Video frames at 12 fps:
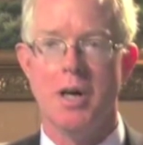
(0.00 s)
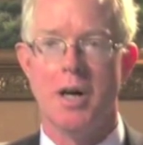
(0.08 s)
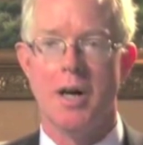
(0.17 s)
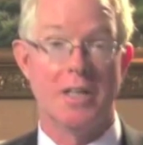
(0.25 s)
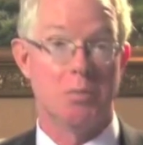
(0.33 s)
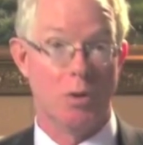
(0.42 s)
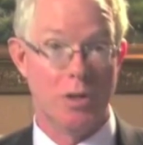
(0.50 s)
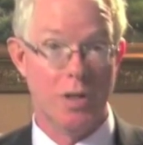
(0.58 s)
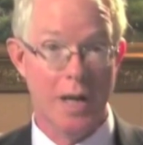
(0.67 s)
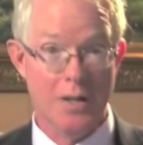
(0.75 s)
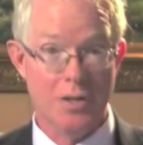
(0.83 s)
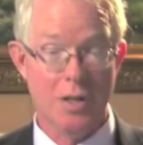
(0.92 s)

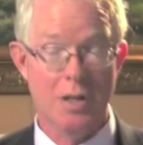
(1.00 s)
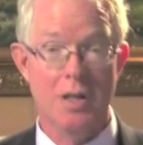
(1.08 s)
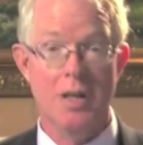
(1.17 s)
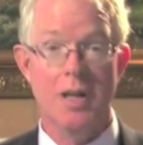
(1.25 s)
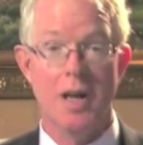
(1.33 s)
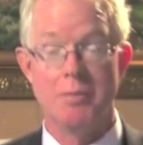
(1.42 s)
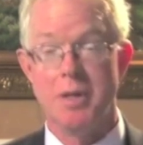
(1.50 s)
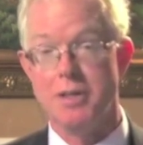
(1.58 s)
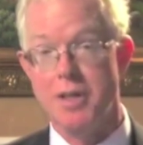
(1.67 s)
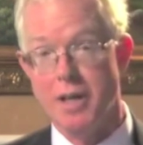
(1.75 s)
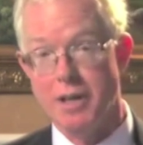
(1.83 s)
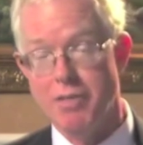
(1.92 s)
exploitation and being
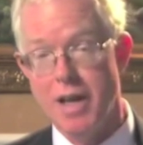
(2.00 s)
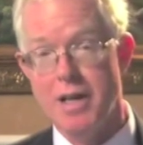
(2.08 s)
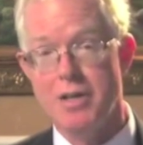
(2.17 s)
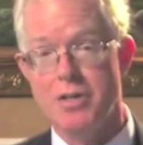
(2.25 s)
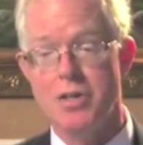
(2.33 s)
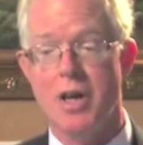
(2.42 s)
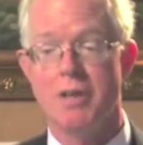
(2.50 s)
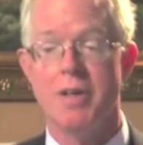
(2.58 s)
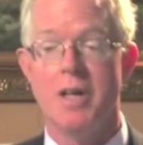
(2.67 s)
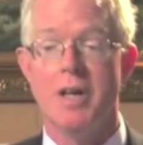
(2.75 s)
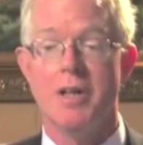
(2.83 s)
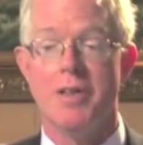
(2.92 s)
taken advantage of
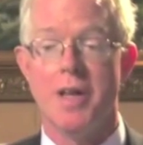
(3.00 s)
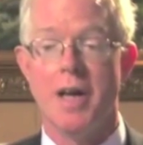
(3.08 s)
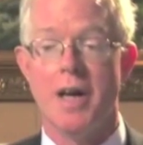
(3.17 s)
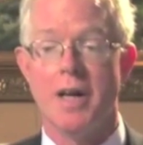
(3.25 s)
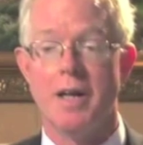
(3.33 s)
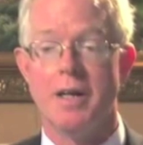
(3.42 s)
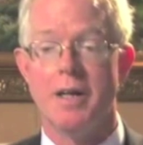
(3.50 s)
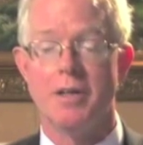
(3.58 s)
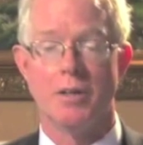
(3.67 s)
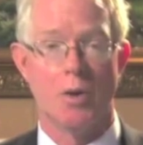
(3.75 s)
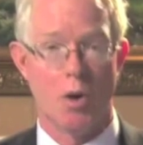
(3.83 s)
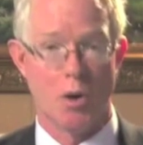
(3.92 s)
than
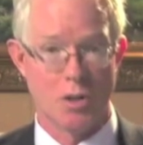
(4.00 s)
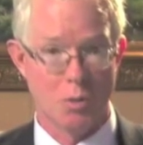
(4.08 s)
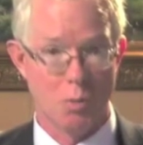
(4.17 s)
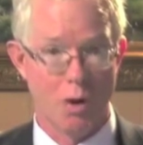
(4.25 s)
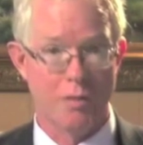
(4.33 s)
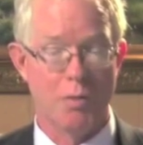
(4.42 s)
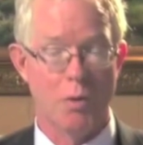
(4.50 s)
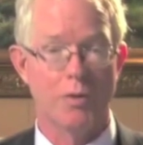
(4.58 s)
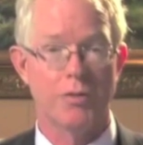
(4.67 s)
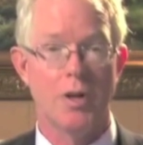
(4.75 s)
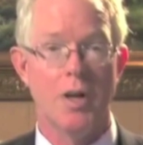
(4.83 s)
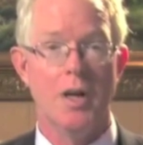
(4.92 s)
the larger
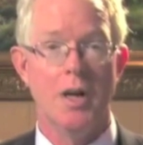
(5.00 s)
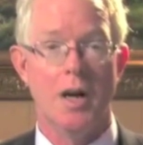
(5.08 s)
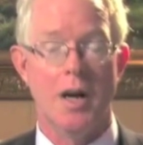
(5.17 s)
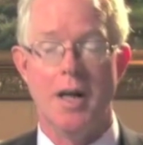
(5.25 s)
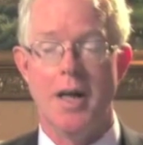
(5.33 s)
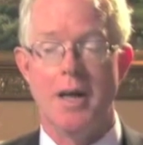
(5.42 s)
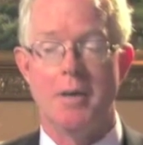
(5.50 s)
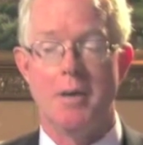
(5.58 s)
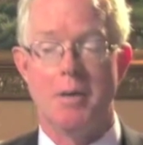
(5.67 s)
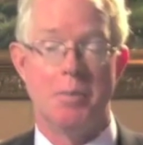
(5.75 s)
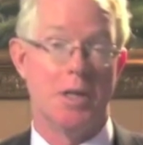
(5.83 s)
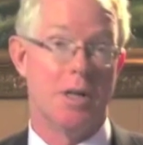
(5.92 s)
workforce
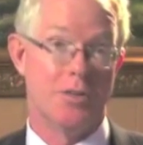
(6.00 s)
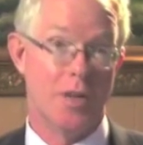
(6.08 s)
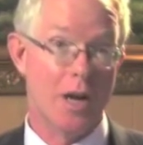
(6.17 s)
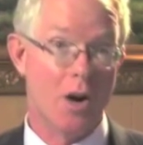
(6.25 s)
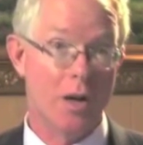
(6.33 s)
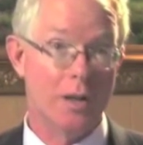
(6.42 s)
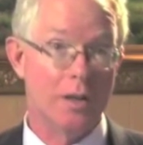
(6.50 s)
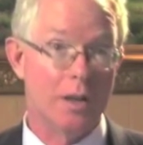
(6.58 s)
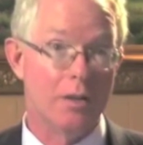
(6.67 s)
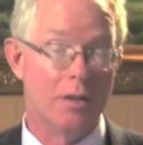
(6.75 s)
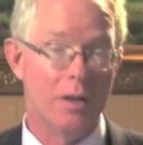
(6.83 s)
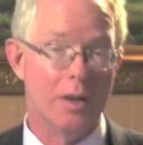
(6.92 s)
because they are
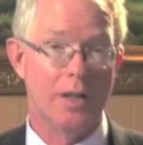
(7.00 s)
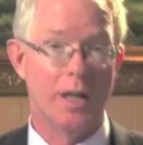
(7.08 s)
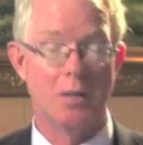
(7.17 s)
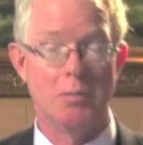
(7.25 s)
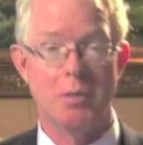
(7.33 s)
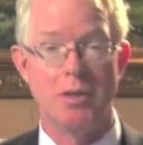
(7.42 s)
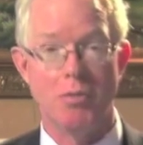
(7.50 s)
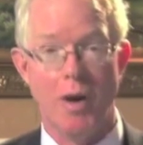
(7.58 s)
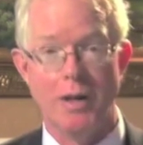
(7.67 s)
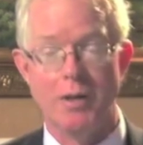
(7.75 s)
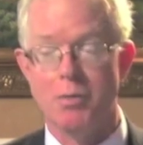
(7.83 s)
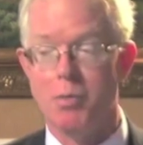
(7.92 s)
illegal and they can be
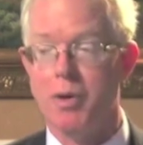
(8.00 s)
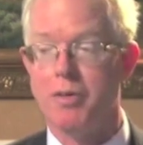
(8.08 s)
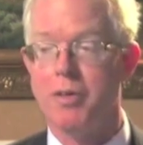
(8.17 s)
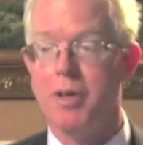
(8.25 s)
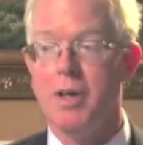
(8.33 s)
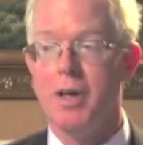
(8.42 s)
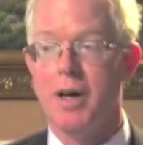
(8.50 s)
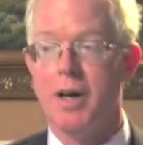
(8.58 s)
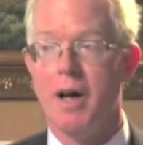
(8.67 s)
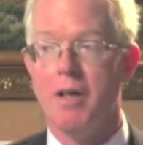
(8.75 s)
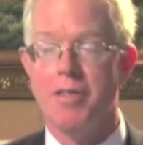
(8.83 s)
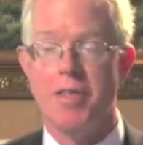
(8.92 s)
threatened with
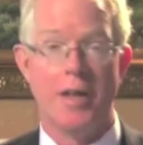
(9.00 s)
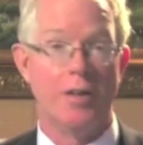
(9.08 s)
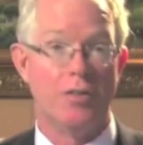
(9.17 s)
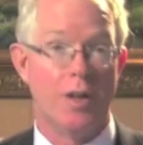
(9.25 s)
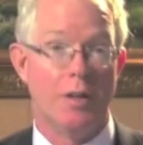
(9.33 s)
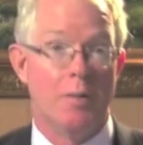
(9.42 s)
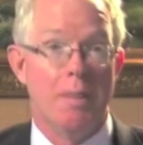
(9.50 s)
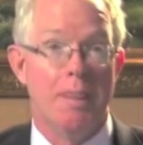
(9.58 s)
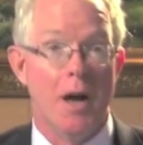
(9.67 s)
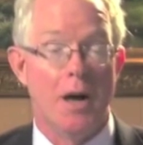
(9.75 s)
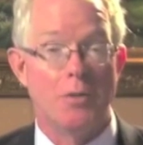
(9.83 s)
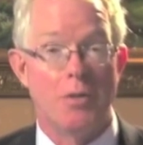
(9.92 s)
things that
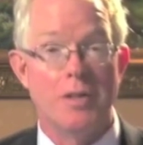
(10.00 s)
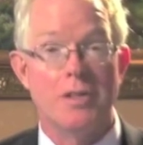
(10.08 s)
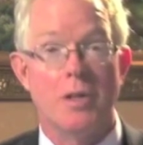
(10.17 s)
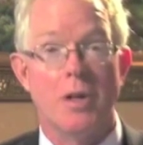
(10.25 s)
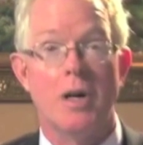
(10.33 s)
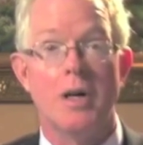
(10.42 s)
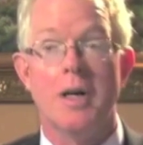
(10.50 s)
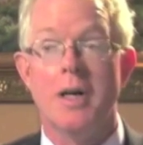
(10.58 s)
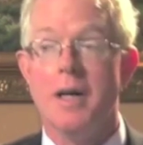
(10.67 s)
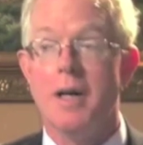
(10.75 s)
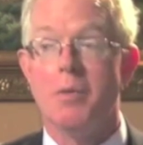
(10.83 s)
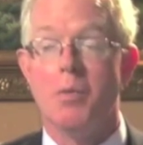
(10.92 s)
under this law
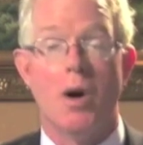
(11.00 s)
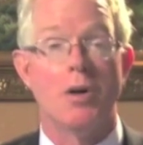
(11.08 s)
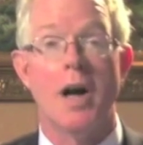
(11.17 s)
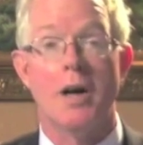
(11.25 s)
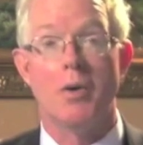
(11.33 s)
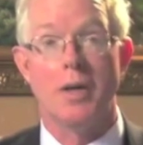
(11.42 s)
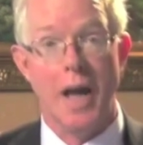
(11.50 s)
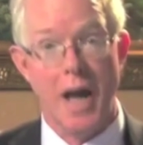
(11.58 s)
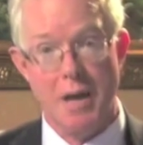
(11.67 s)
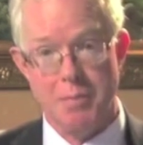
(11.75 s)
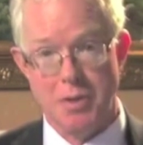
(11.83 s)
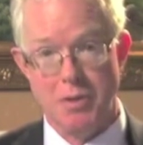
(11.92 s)
are not going to
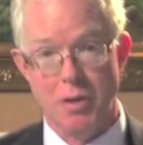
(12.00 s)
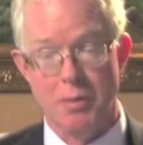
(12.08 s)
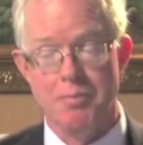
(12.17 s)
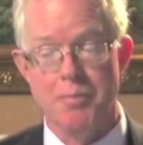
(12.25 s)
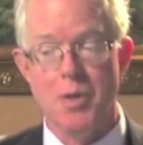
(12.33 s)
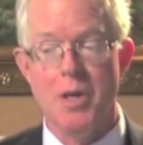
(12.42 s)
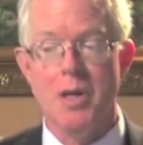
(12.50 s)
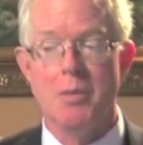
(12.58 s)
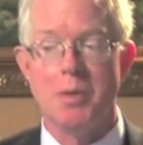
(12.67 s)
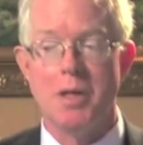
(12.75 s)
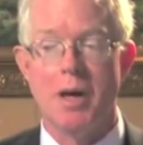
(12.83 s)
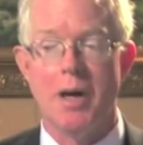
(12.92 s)
happen to them,
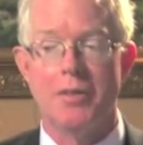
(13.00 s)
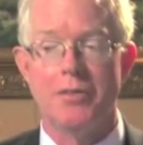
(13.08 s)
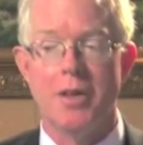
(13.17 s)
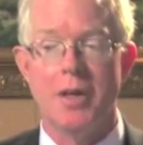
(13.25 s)
because